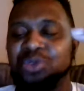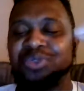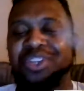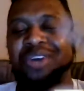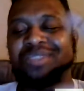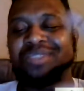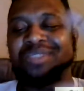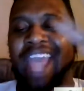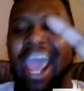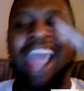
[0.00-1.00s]
You know what I'm saying?
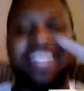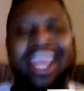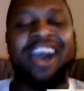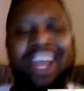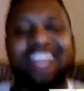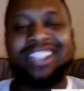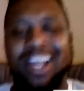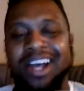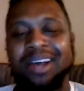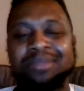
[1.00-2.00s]
Act out at
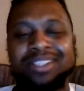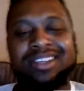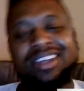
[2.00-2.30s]
times.